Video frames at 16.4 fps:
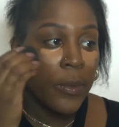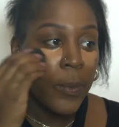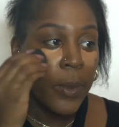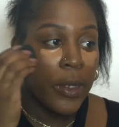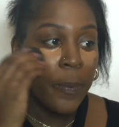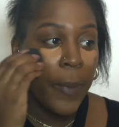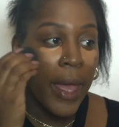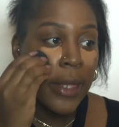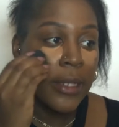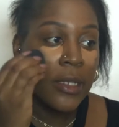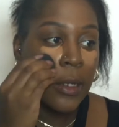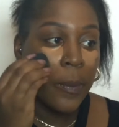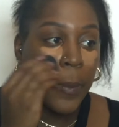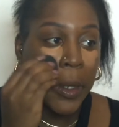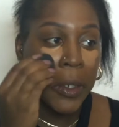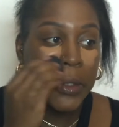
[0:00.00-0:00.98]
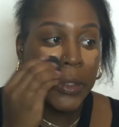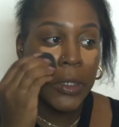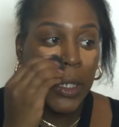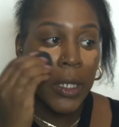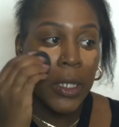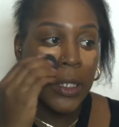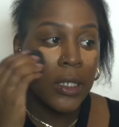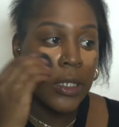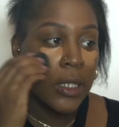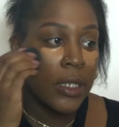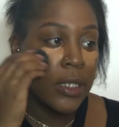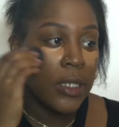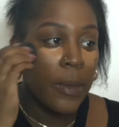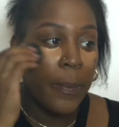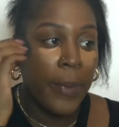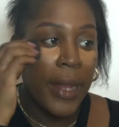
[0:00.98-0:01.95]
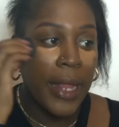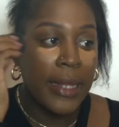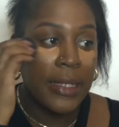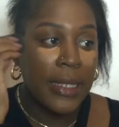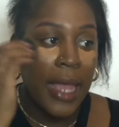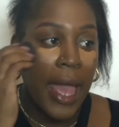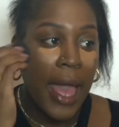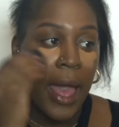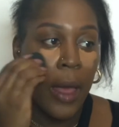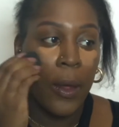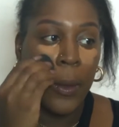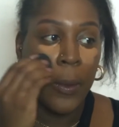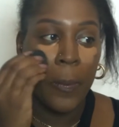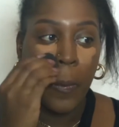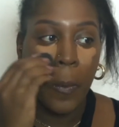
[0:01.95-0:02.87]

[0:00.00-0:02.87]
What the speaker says: with patting motions to blend it out.